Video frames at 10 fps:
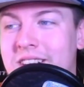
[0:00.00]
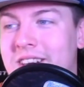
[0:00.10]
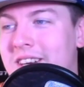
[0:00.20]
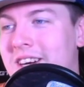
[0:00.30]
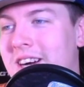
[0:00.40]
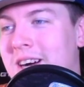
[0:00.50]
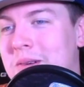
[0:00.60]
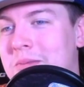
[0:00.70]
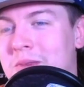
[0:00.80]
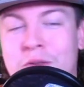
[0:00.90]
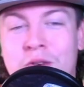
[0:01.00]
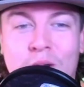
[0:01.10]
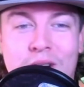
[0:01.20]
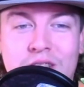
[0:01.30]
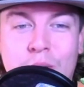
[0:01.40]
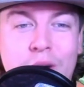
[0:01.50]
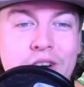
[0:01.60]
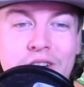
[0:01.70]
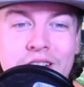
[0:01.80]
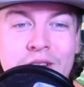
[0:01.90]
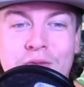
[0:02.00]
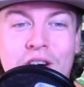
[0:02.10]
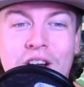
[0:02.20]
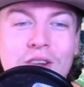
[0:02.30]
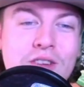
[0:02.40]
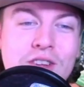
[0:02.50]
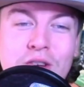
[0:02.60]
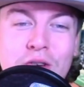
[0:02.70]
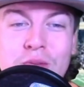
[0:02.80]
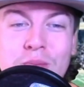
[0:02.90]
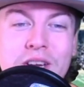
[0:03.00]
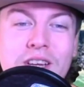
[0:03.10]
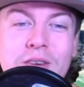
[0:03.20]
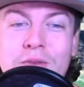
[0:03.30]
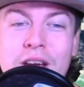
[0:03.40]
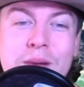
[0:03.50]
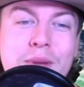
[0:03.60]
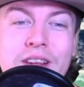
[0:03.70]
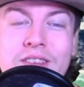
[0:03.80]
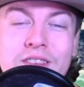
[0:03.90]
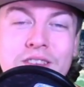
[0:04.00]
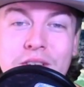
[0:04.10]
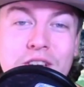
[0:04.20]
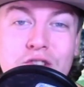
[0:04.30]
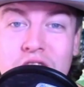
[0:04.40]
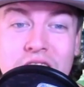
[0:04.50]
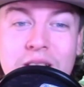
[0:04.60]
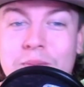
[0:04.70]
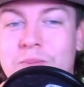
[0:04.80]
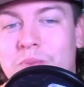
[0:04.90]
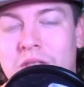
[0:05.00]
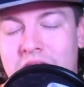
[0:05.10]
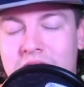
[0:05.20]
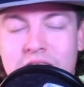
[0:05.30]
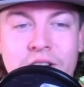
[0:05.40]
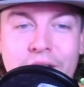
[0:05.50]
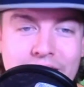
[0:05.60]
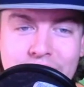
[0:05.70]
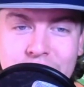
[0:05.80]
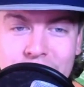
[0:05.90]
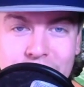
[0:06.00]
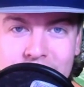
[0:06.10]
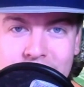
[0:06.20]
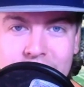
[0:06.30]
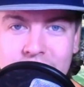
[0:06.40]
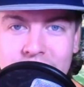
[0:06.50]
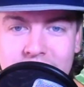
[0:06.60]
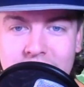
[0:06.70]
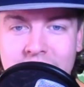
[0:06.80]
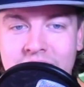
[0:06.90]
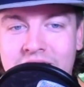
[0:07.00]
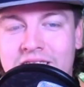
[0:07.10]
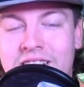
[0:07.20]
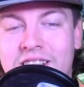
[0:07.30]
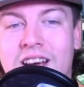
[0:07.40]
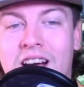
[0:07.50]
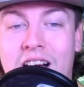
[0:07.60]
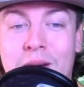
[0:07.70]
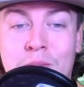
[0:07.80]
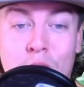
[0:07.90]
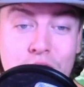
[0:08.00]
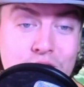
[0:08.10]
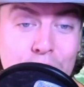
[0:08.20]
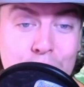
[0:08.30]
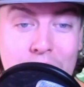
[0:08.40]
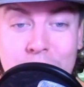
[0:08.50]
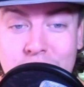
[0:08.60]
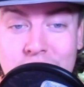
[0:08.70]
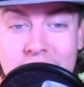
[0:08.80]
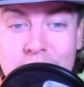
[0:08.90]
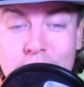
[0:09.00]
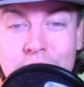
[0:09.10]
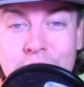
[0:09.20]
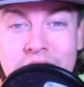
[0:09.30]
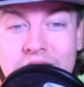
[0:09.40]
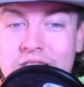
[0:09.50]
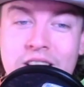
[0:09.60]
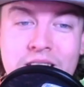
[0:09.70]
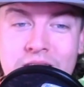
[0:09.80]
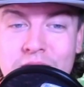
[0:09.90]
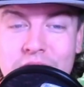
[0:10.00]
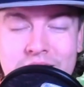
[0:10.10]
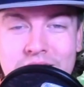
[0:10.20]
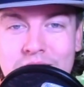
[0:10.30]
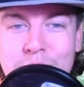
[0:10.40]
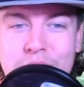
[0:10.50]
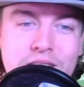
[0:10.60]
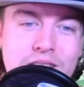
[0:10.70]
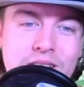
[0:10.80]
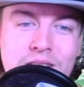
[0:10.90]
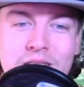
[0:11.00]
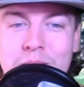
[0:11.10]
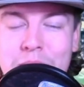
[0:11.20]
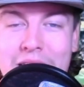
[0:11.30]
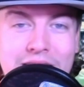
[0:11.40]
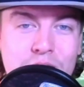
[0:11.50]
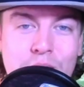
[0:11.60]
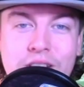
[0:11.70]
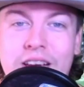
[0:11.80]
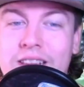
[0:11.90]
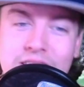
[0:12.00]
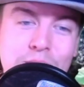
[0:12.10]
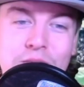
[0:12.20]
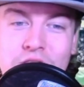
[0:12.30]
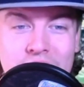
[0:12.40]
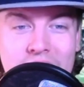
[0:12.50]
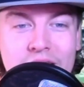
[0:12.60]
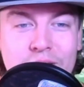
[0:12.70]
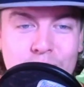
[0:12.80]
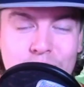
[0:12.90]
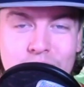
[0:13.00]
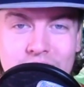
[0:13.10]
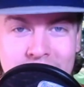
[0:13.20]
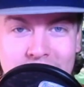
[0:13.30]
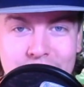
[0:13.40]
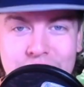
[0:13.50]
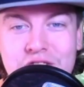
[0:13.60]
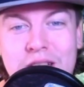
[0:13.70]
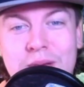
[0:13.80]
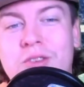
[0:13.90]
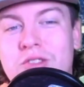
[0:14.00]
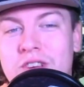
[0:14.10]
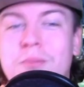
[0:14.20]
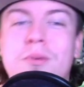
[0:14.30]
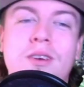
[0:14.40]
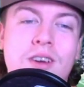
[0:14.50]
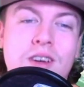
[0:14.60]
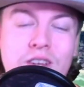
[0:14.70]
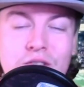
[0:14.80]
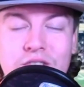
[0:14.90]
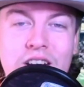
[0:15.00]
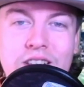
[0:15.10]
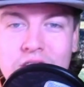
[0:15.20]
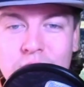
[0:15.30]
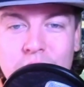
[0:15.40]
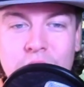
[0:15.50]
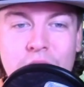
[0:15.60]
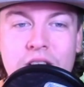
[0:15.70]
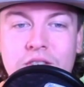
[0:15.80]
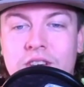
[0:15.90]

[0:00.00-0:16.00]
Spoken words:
If you go on Twitter and follow the social media fan bases of each team, they're at each other's necks all day. More so probably Jaguar fans than Titans fans, but back in 2018 when the Jags were in the AFC Championship, you saw it the other way around.